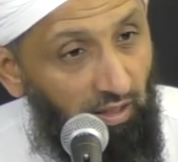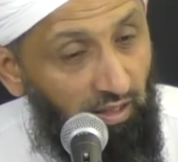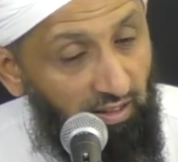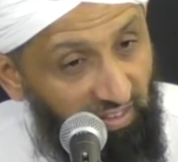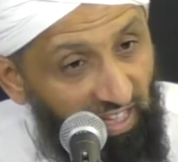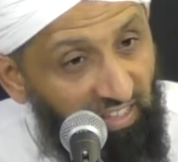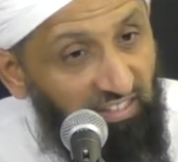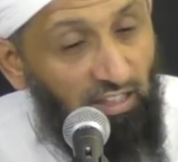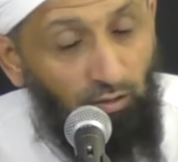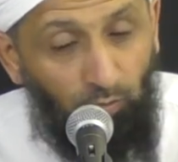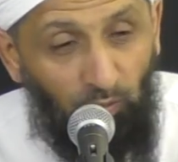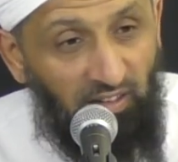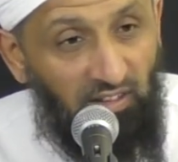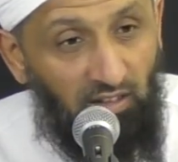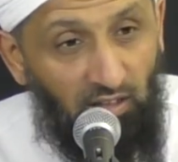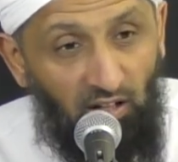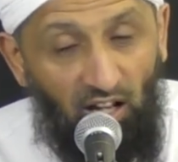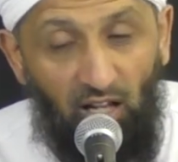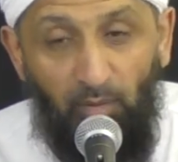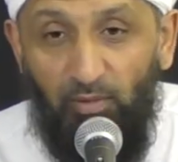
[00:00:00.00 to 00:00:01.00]
That is when
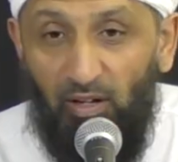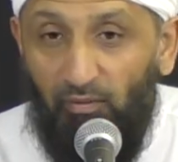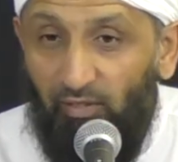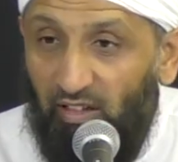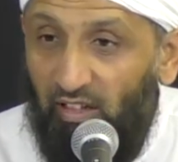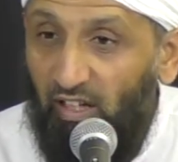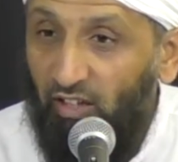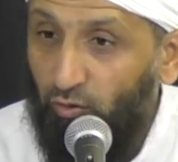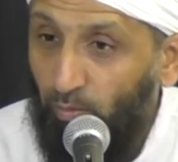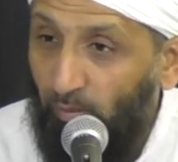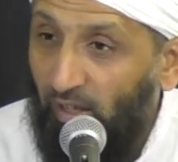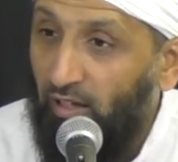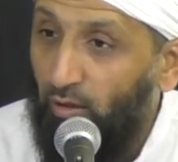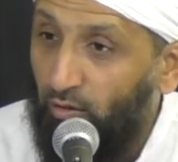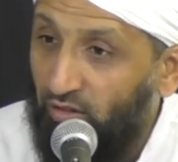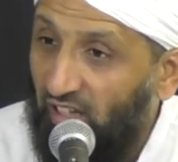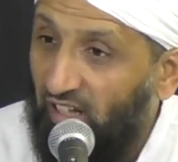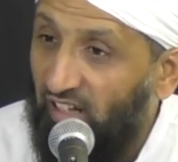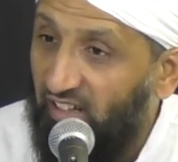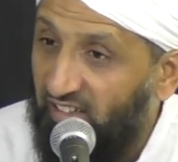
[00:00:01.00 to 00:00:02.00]
the rahmah of Allah subhanahu
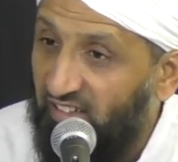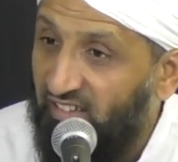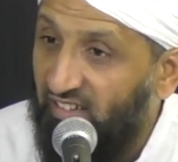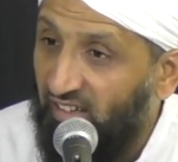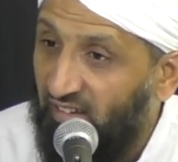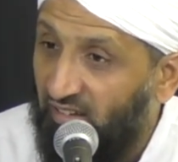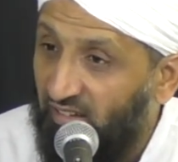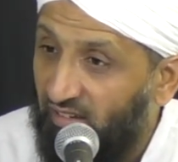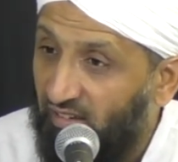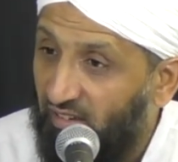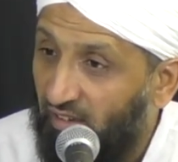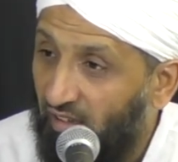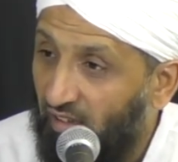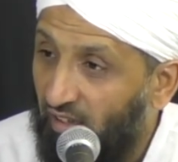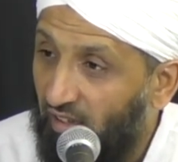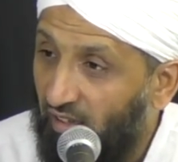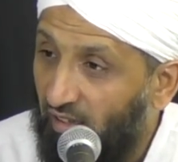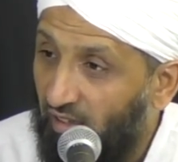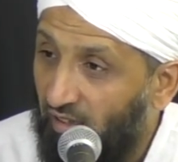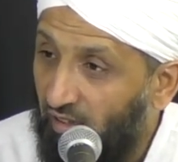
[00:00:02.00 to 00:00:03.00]
wa ta'ala descends.
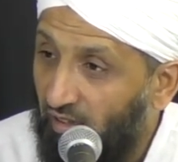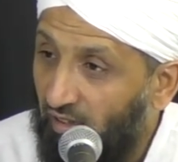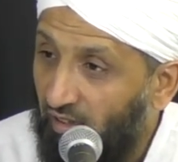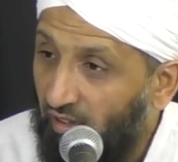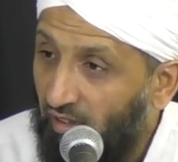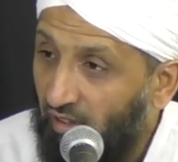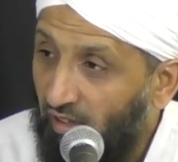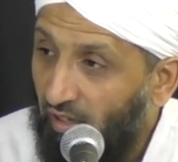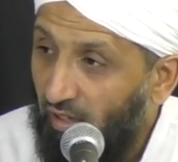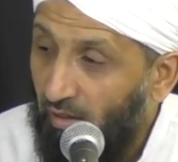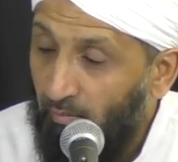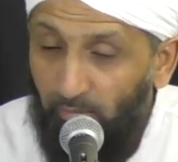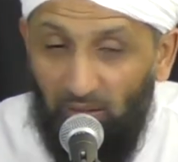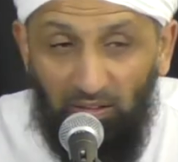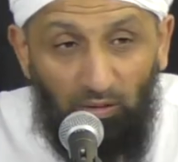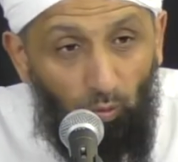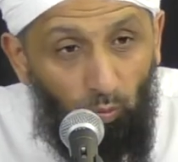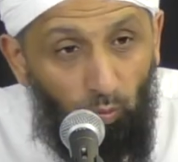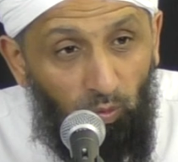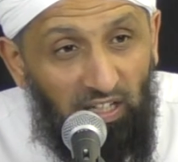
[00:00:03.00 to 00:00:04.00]

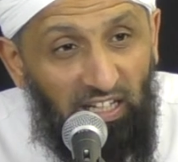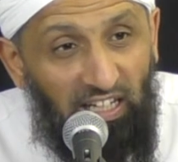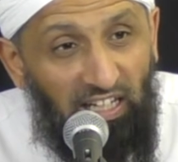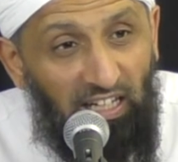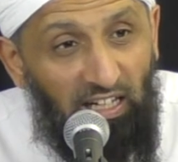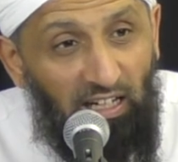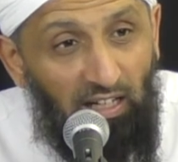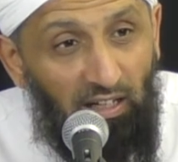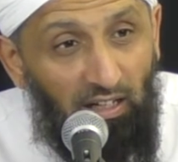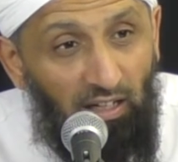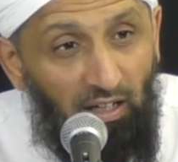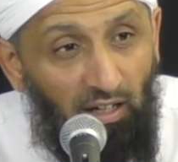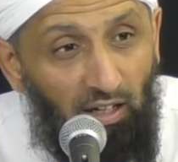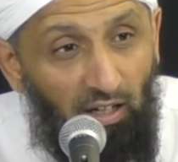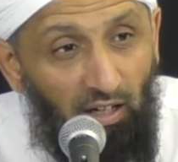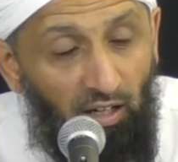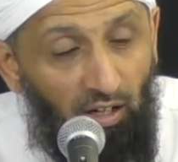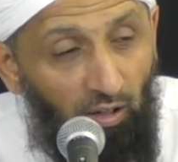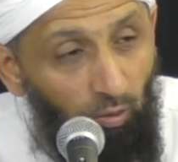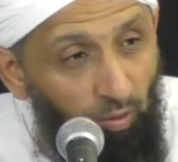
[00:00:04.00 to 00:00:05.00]
But we
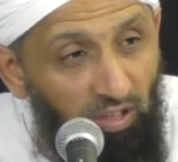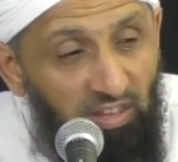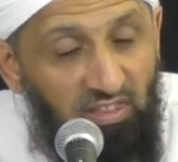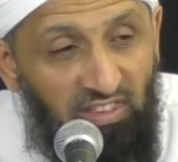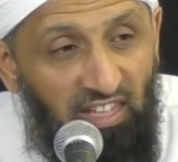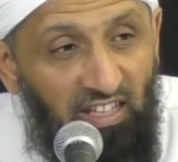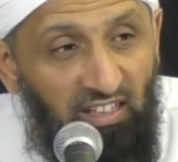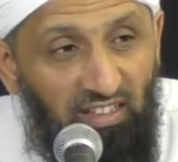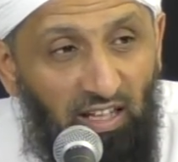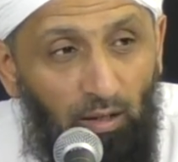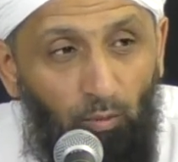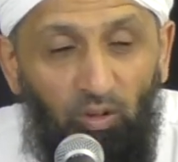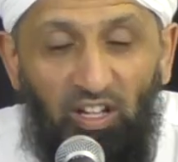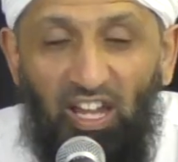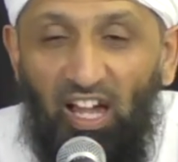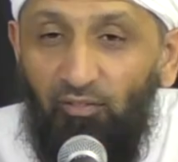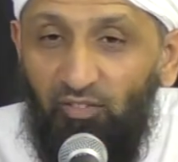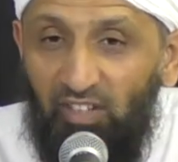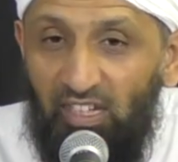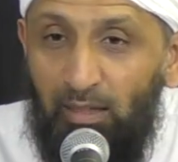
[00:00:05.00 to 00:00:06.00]
think that we
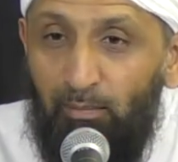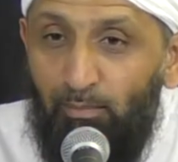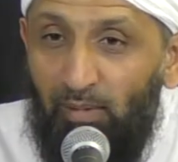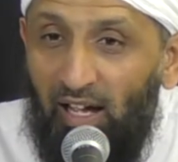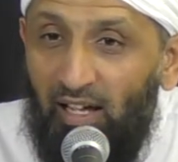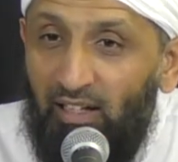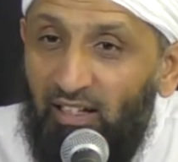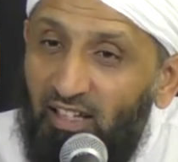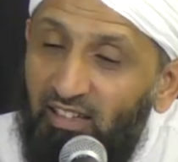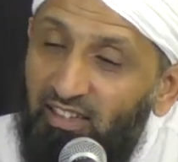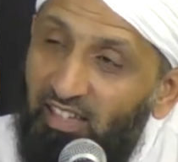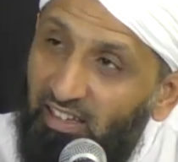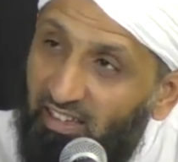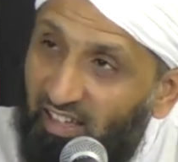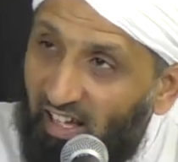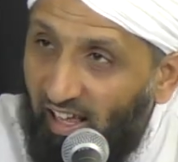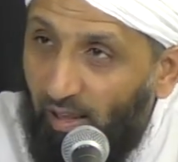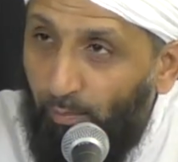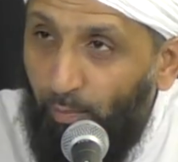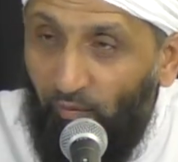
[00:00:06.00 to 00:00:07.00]
have iman and then
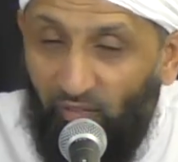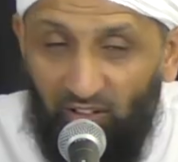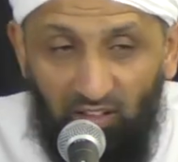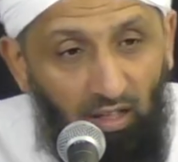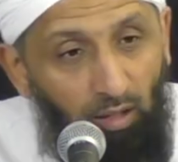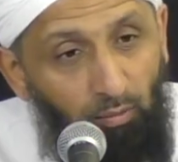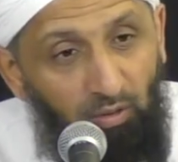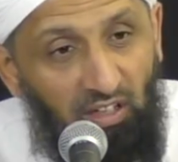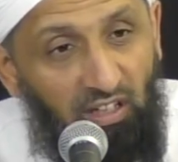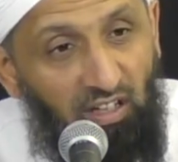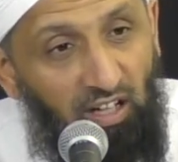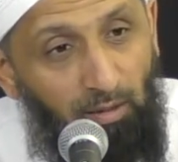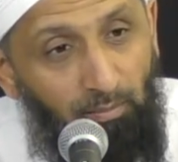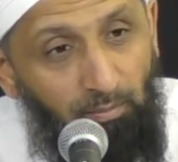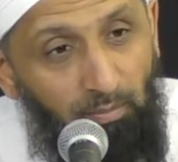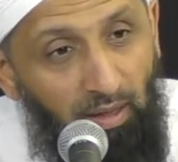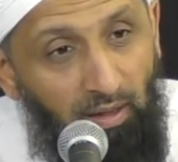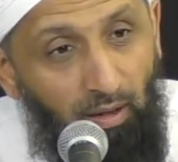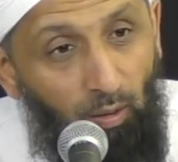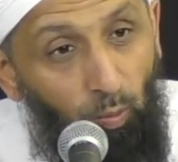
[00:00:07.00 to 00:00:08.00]
the help of Allah will
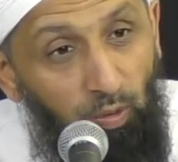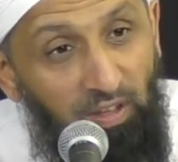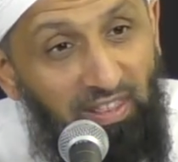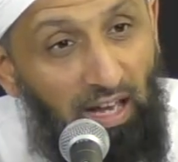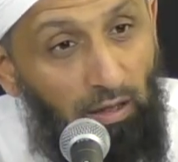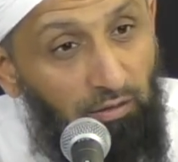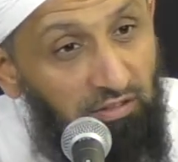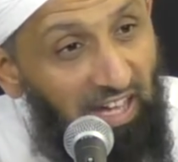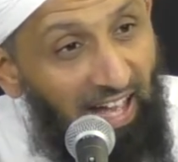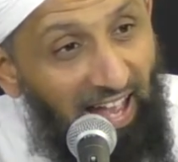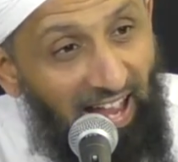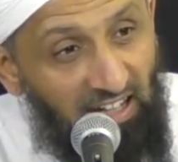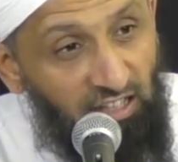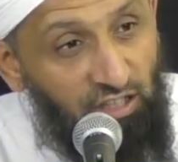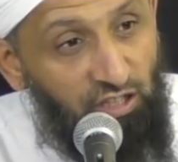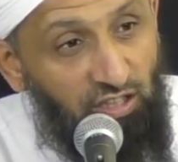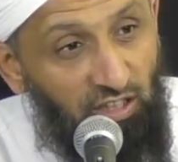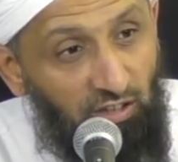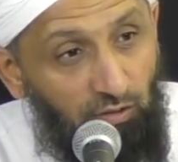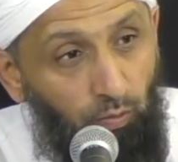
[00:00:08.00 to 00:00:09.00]
come without the
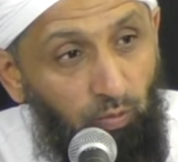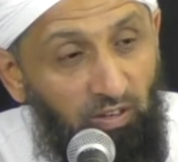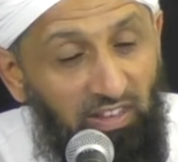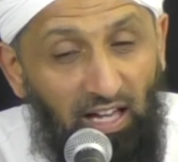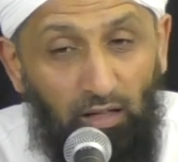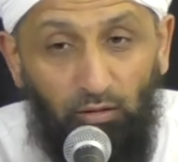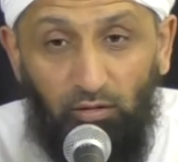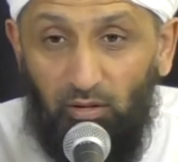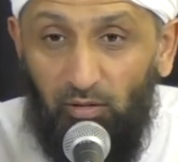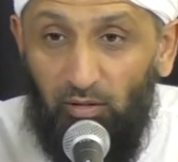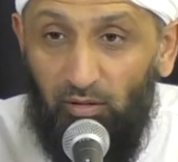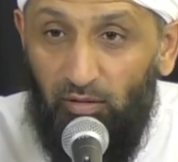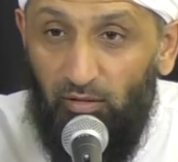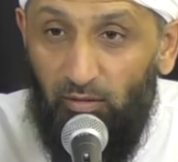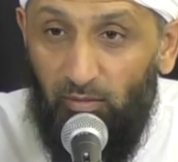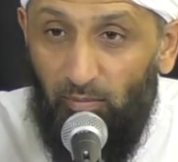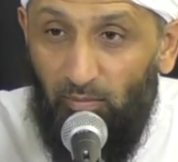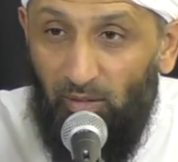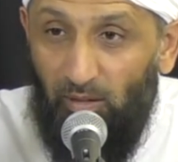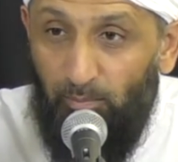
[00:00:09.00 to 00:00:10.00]
actions, without
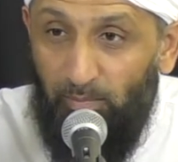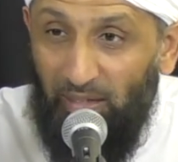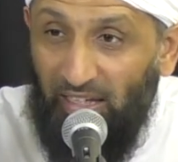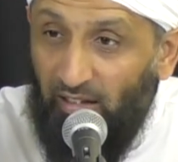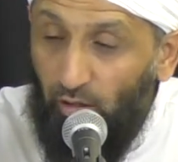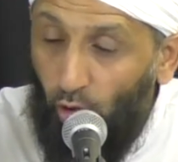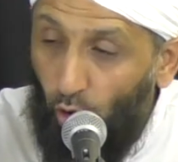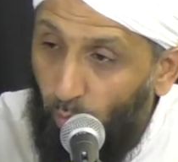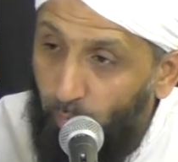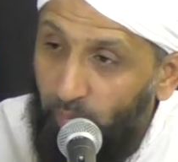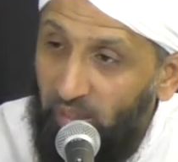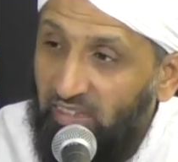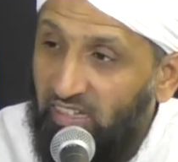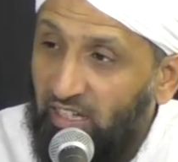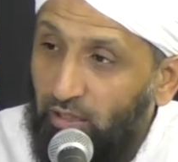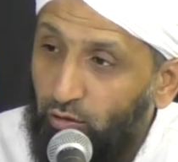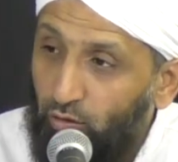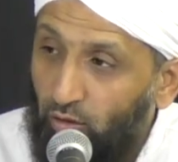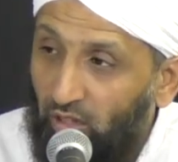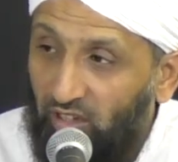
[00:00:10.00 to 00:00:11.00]
being
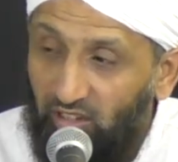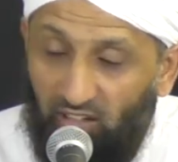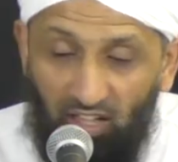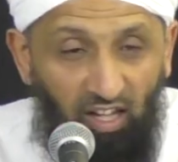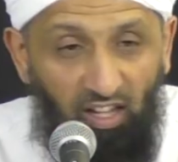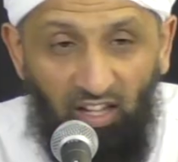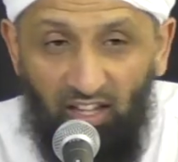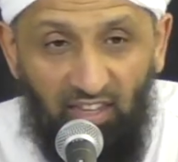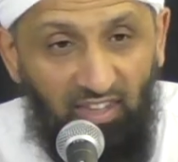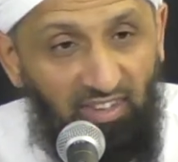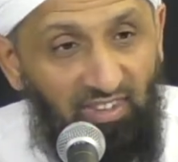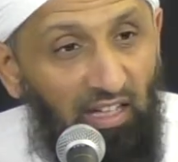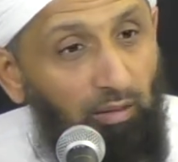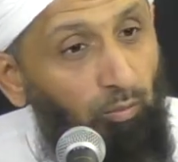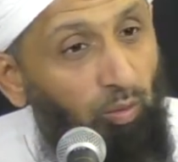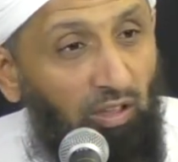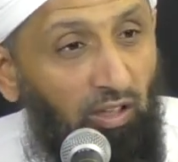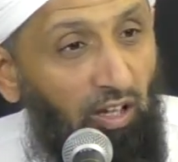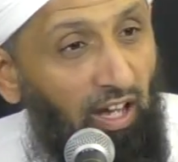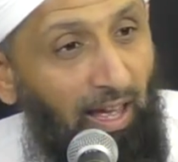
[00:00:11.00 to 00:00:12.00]
obedient to Allah.
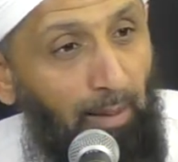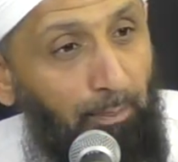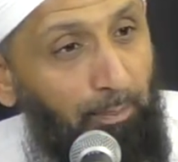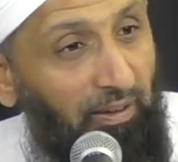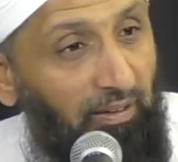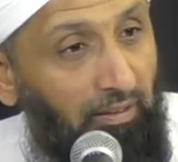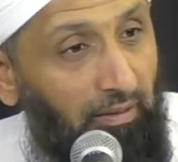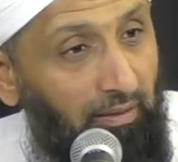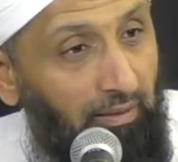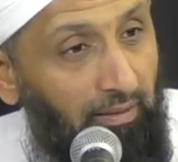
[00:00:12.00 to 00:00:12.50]
That will not happen.